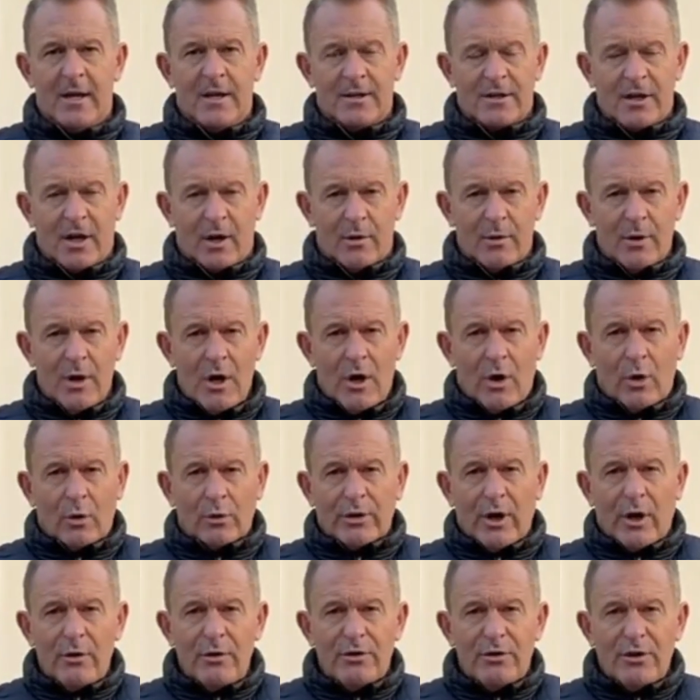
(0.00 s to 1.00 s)
So
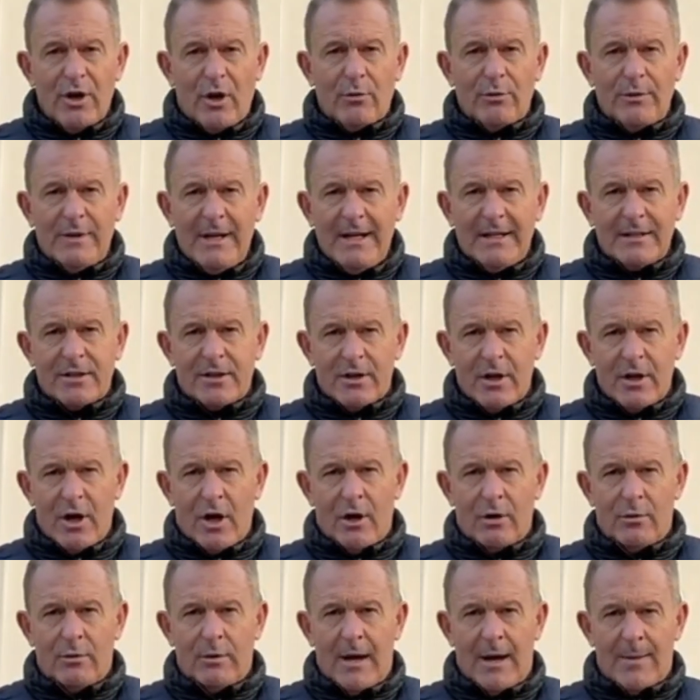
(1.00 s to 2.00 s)
although you don't need to
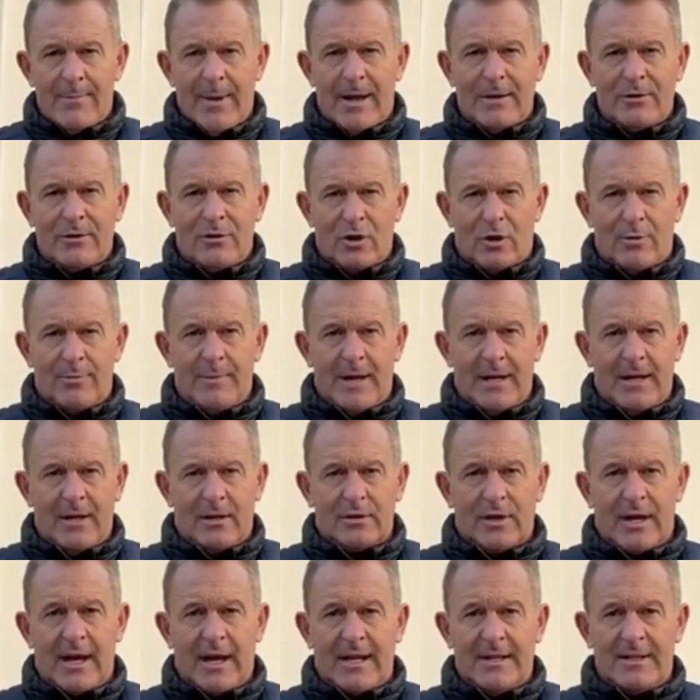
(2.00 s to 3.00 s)
know about John
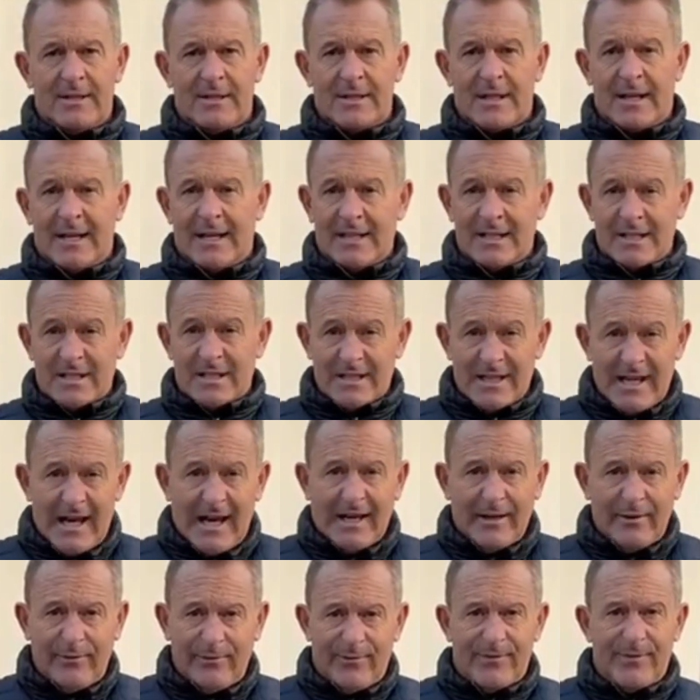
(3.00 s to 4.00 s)
Maynard Keynes and his
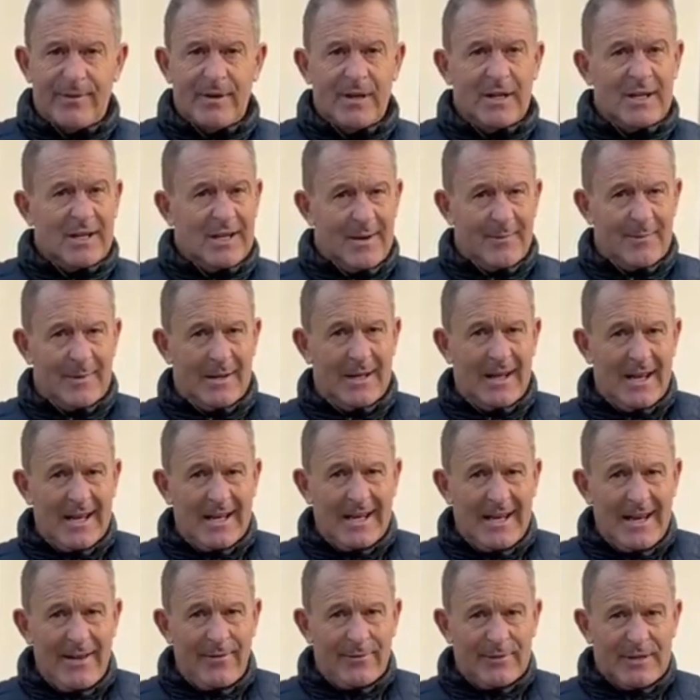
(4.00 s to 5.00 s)
life, I mean,
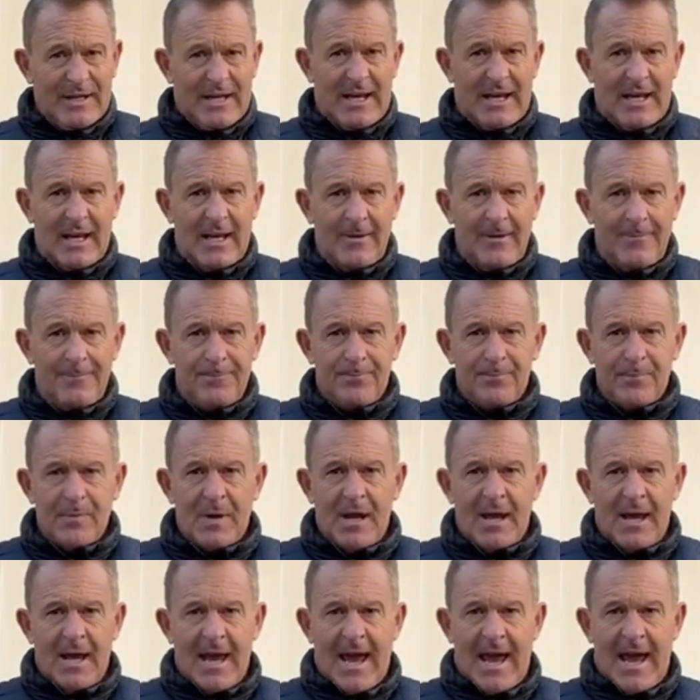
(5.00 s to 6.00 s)
he lived here
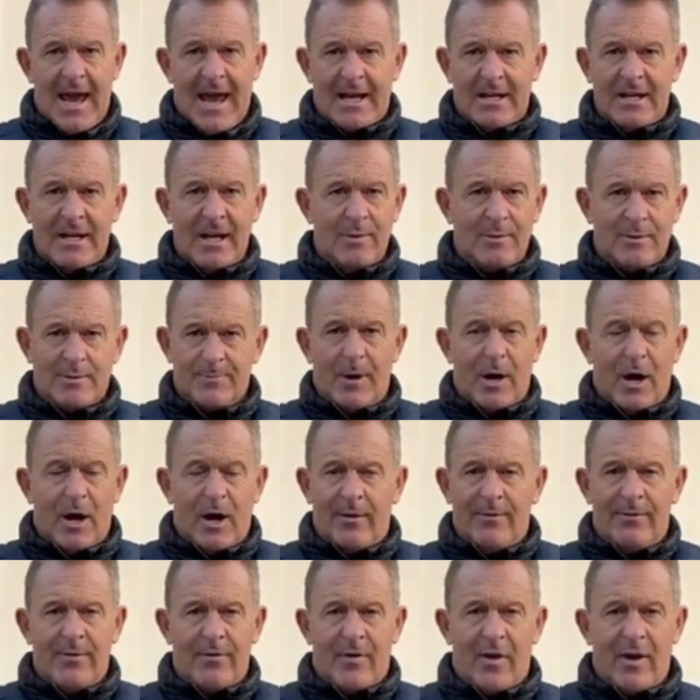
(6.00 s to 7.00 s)
and he was
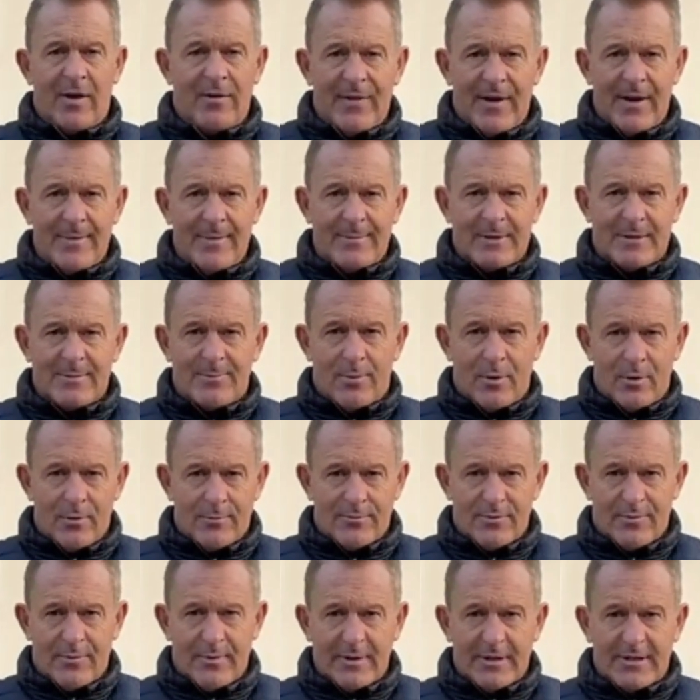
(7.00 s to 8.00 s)
part of the very famous
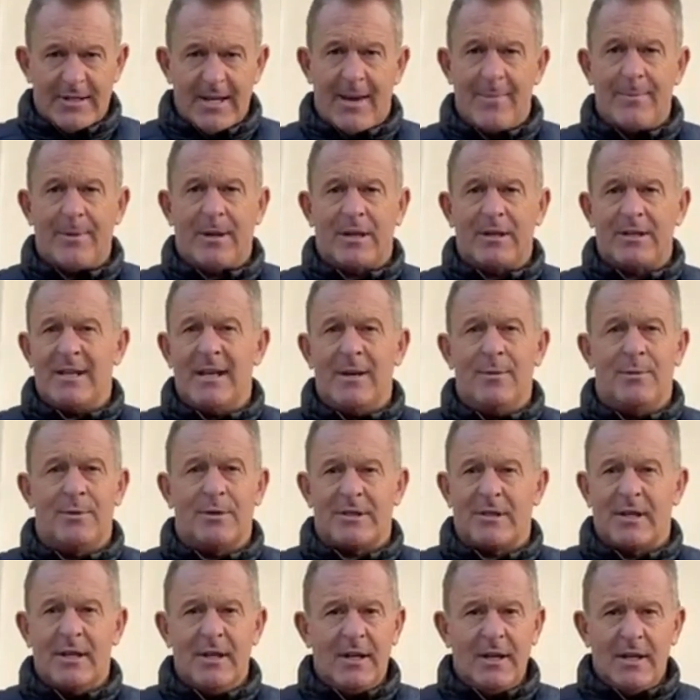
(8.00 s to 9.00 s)
Bloomsbury set, because he
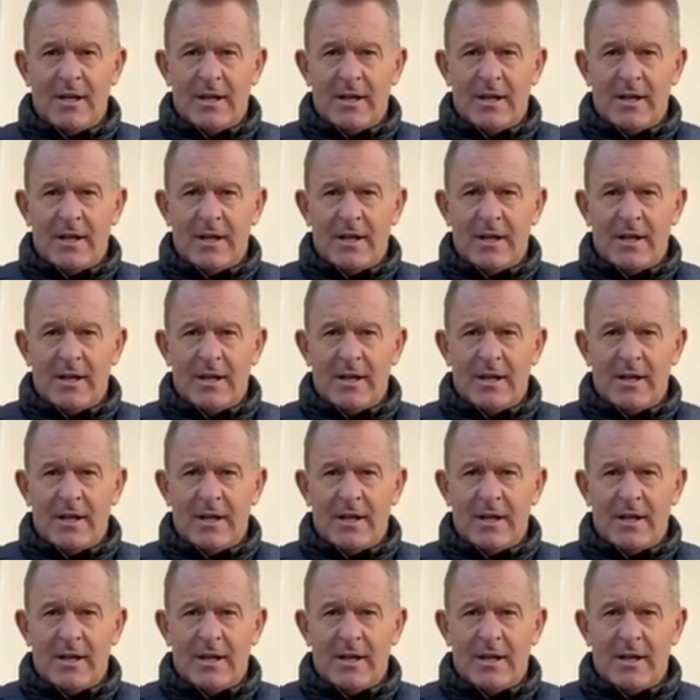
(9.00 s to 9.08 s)
was